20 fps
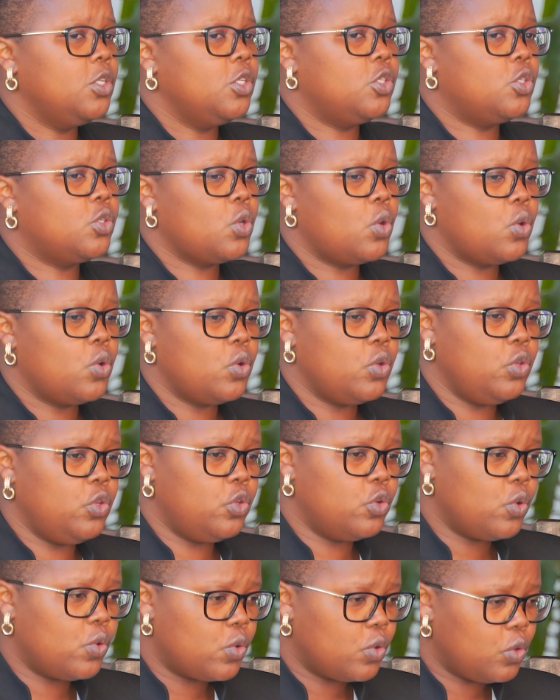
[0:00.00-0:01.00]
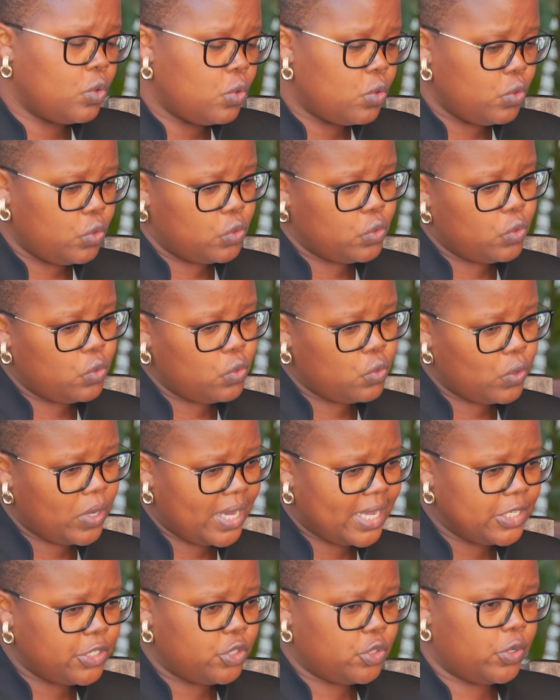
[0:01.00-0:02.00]
So you
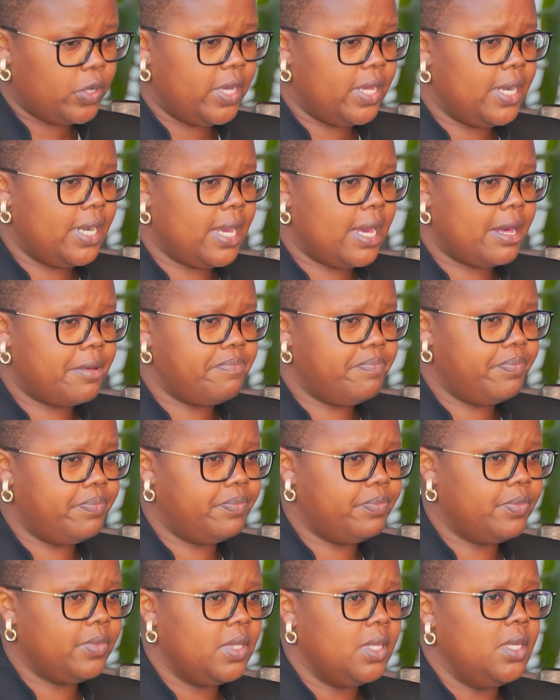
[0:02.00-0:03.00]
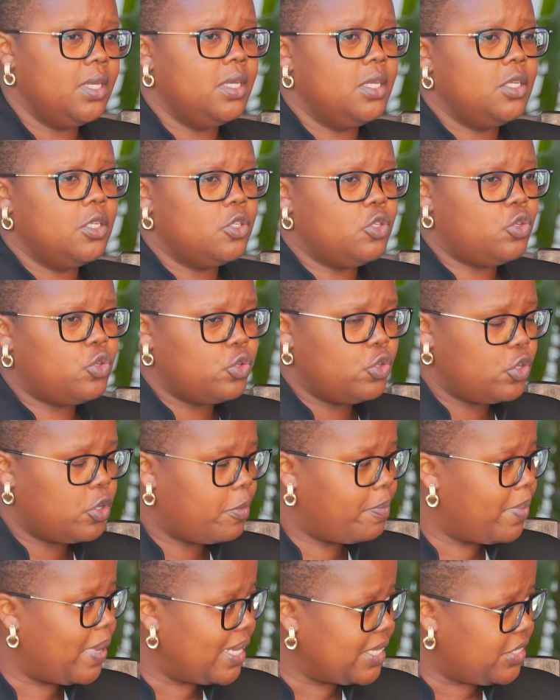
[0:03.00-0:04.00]
look at your income, do your
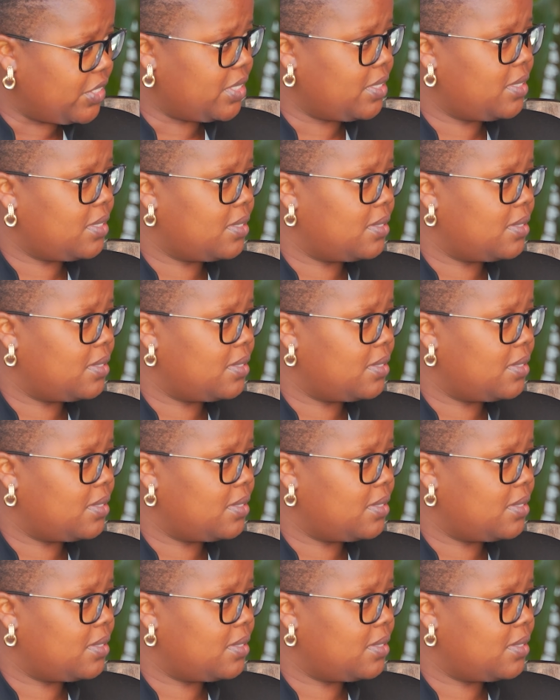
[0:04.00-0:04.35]
budget.